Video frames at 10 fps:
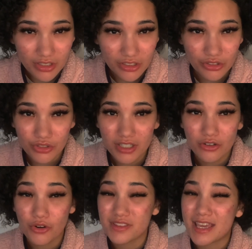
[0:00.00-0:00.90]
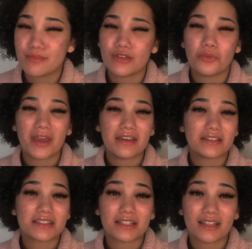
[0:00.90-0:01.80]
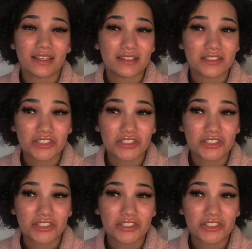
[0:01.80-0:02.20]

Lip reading: the new year, or they be waiting till like